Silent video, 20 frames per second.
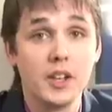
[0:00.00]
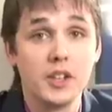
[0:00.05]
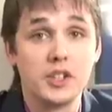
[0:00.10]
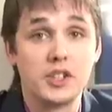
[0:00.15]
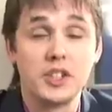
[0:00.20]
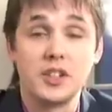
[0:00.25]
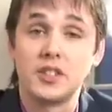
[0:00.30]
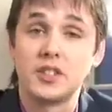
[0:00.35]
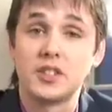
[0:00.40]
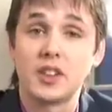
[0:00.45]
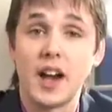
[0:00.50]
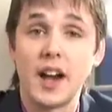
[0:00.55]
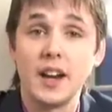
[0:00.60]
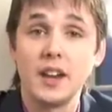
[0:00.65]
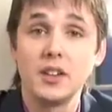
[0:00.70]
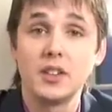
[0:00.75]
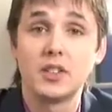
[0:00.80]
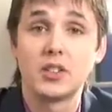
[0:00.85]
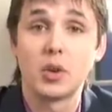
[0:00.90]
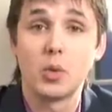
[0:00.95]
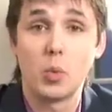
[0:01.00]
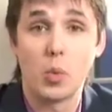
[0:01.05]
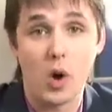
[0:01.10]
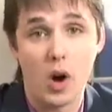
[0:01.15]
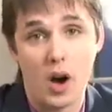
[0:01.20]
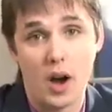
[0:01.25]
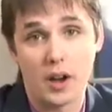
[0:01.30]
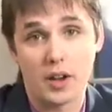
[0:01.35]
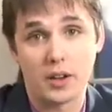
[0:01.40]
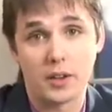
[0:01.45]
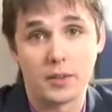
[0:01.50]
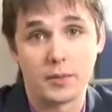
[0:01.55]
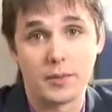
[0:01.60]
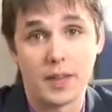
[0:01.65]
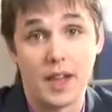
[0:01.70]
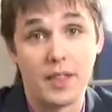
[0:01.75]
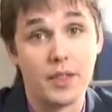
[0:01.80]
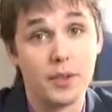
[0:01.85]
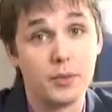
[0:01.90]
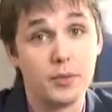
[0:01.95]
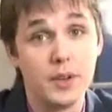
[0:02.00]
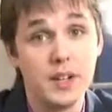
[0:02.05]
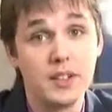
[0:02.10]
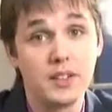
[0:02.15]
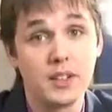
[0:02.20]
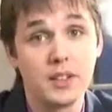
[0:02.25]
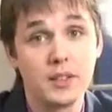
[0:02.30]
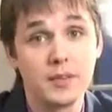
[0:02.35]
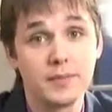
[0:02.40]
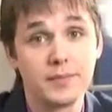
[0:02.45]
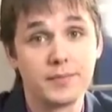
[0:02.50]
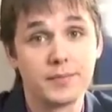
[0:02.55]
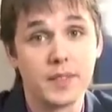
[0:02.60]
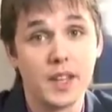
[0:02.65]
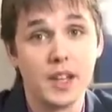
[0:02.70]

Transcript: she decided to walk, and the reason?